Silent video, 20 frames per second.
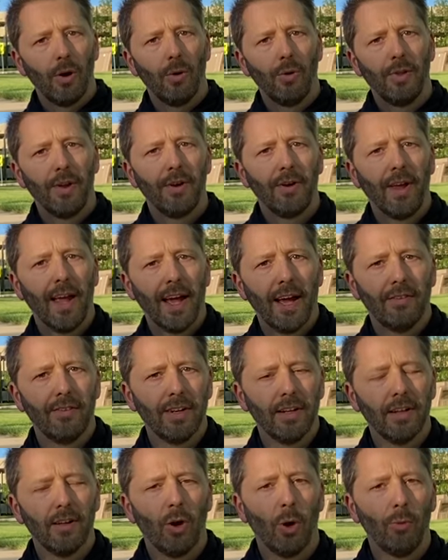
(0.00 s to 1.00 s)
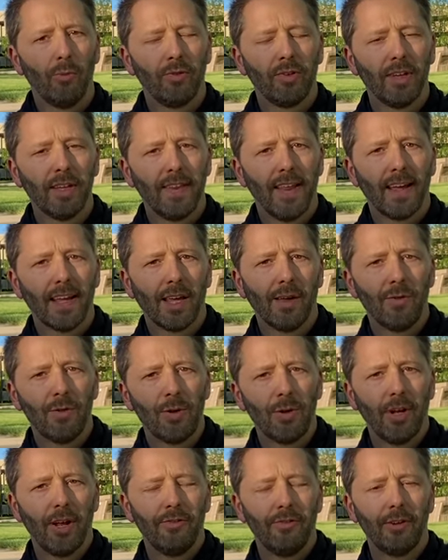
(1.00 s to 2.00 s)
So there you have it. Hopefully that gives
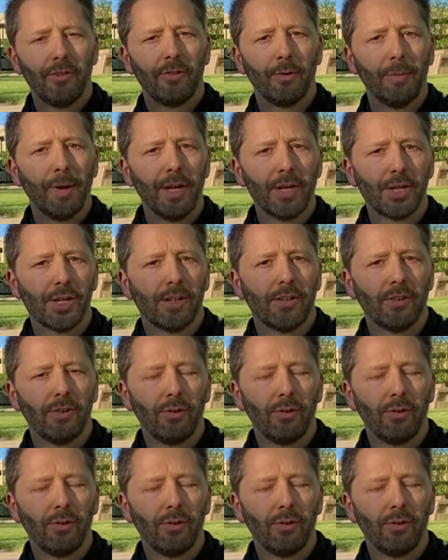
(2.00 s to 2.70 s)
you enough information